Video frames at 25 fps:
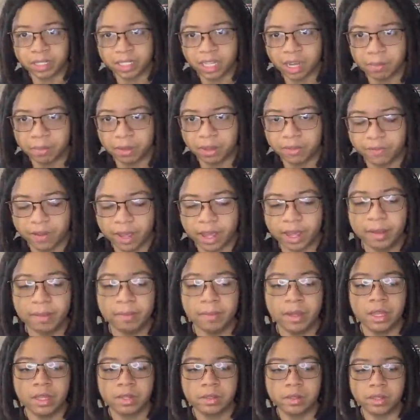time with the fam.
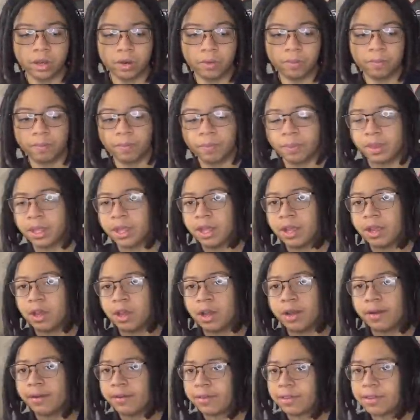So
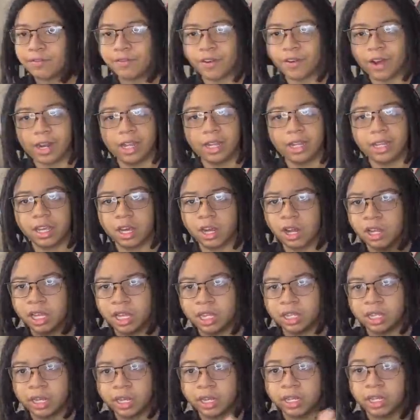you finally get all that
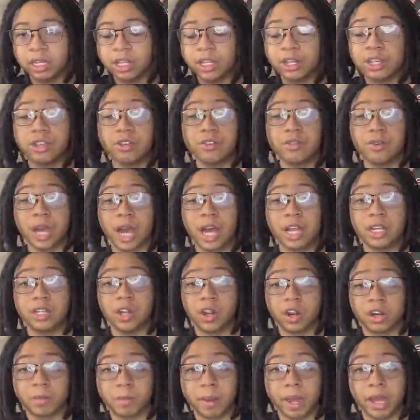done. You got
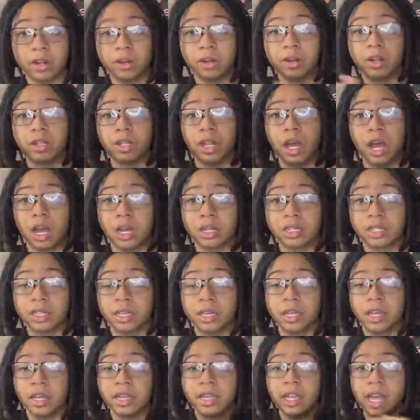dark matter unlocked.
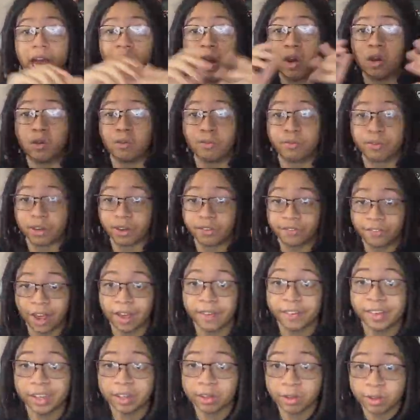Now, for your
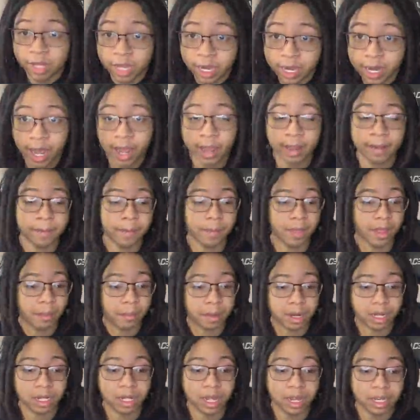5 kills without dying, I'm
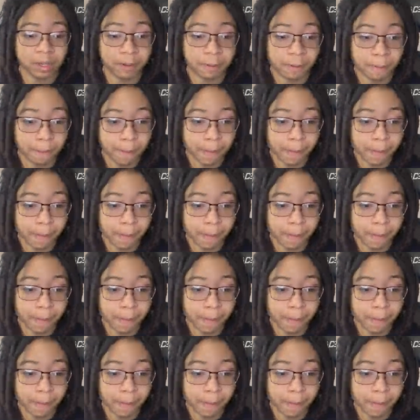not gonna lie to you.